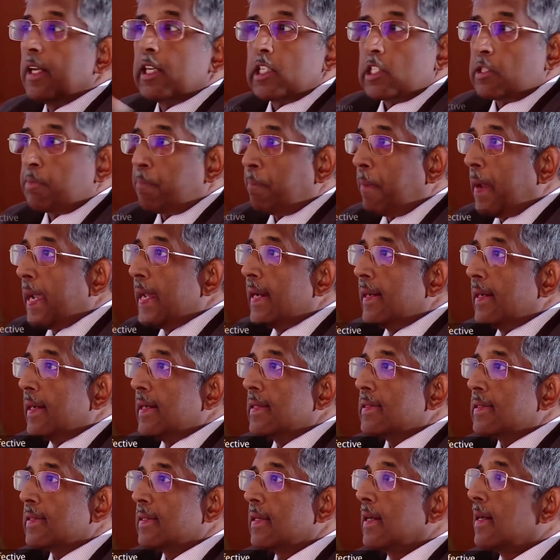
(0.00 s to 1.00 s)
It is
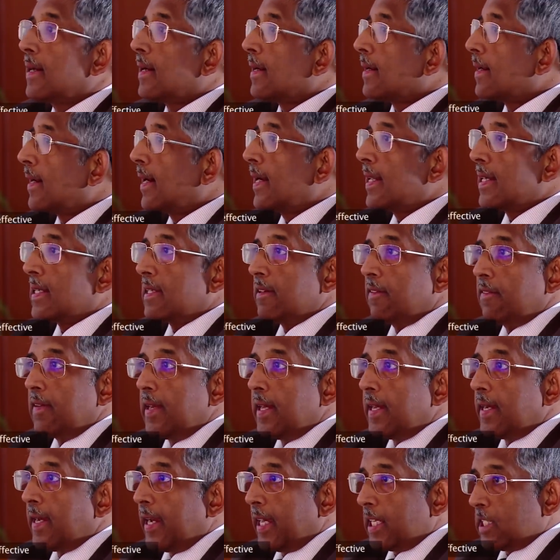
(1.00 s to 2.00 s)
painless,
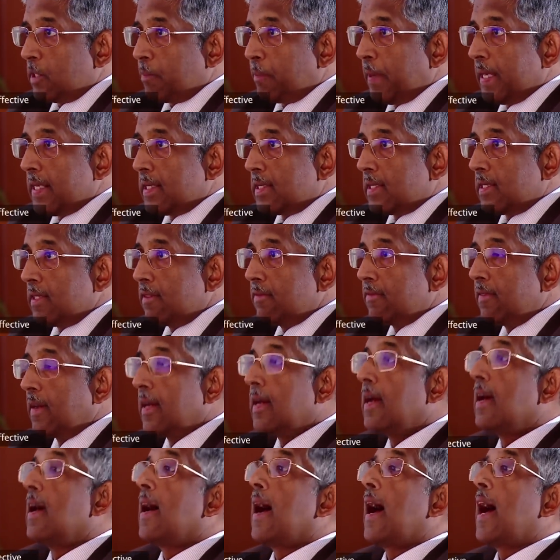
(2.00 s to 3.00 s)
relatively inexpensive,
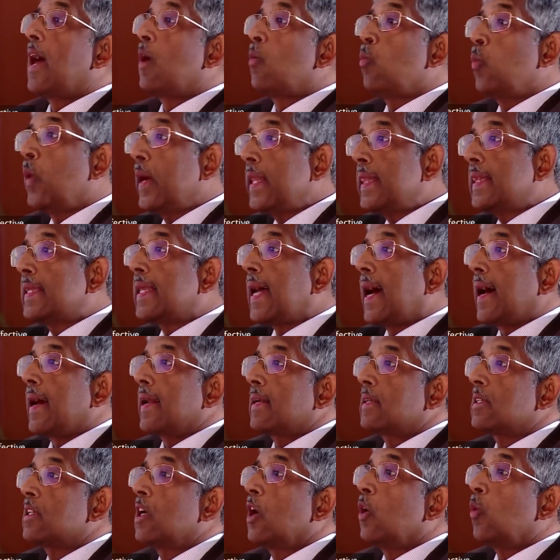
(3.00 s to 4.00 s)
and with
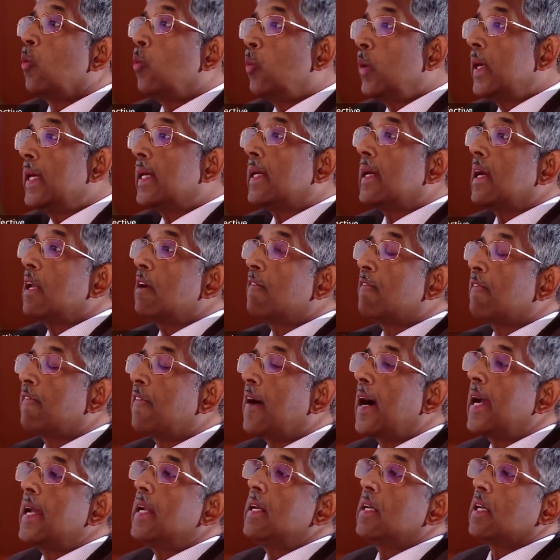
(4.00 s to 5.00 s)
that, we can
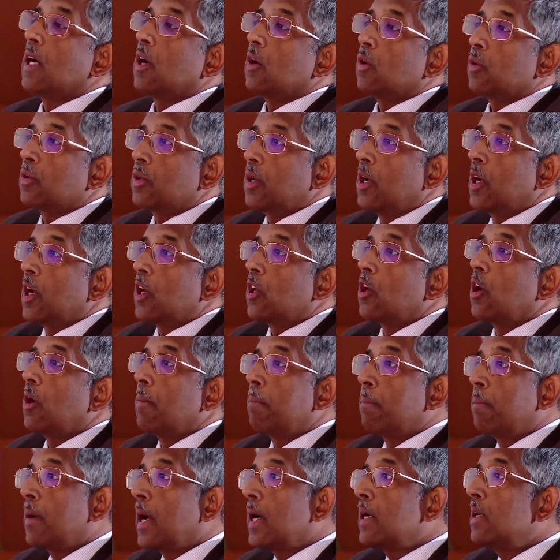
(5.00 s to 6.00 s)
find out
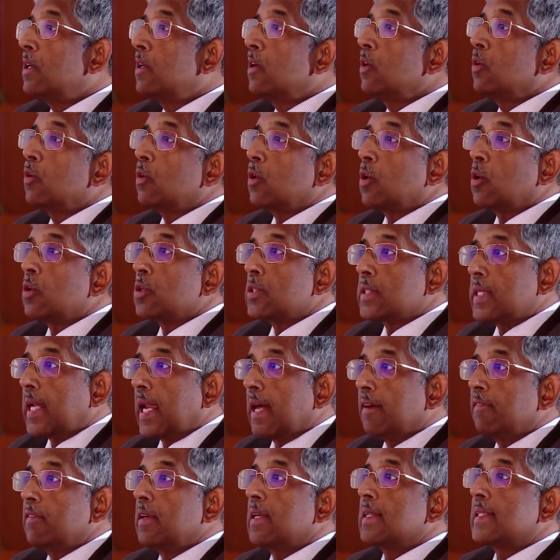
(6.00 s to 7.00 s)
your blood glucose
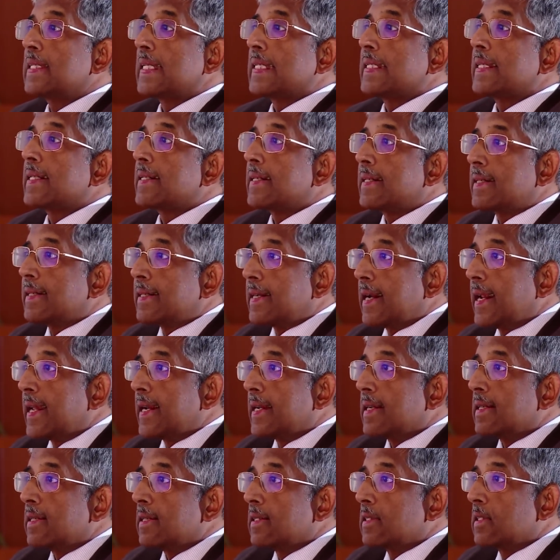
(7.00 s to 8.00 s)
levels and the
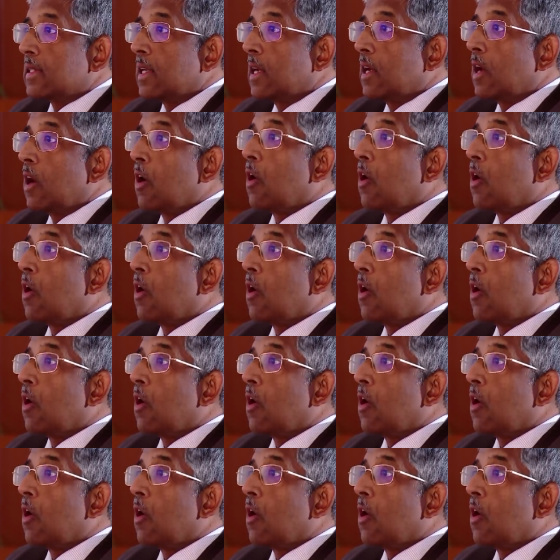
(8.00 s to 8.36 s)
trends